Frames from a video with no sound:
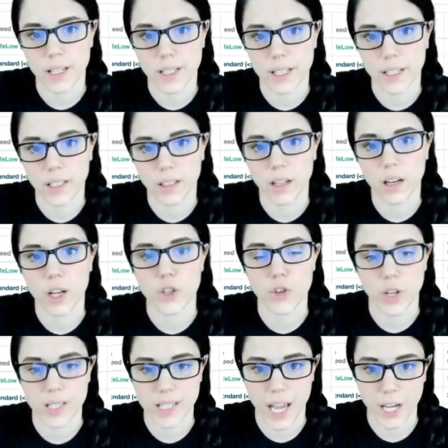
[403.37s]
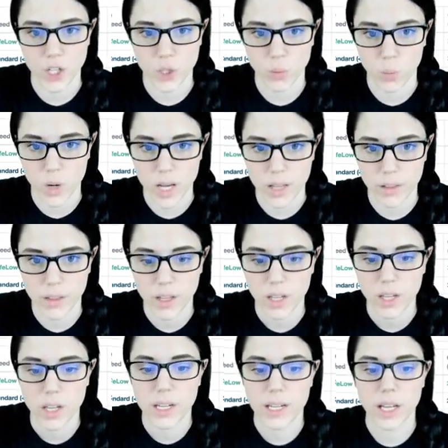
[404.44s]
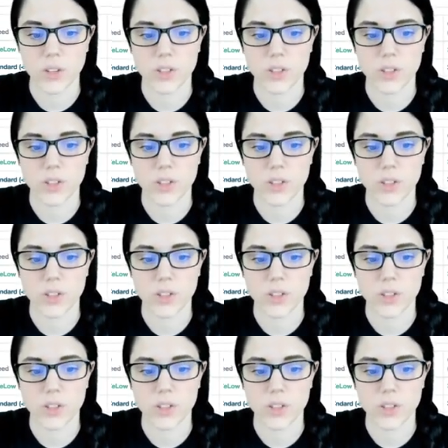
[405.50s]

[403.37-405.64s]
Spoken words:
be sending a transaction with.